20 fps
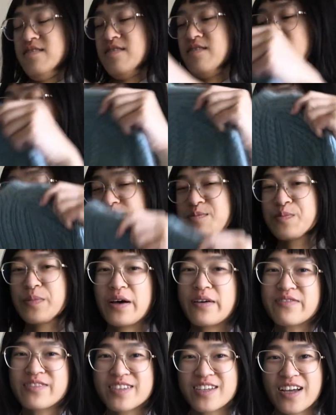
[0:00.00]
I
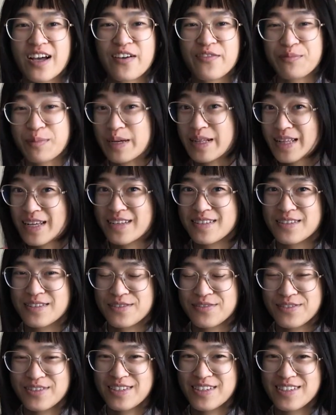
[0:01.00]
have to take off my glasses
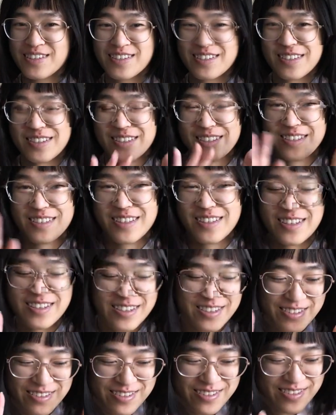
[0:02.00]
for this. It's like,
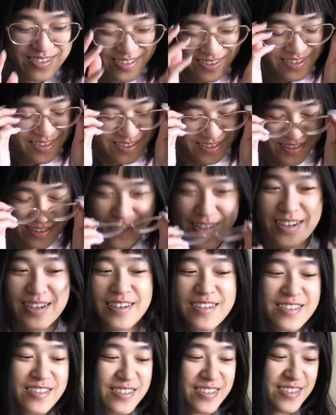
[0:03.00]
yeah,
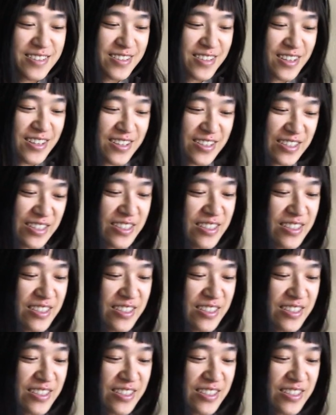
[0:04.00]
okay.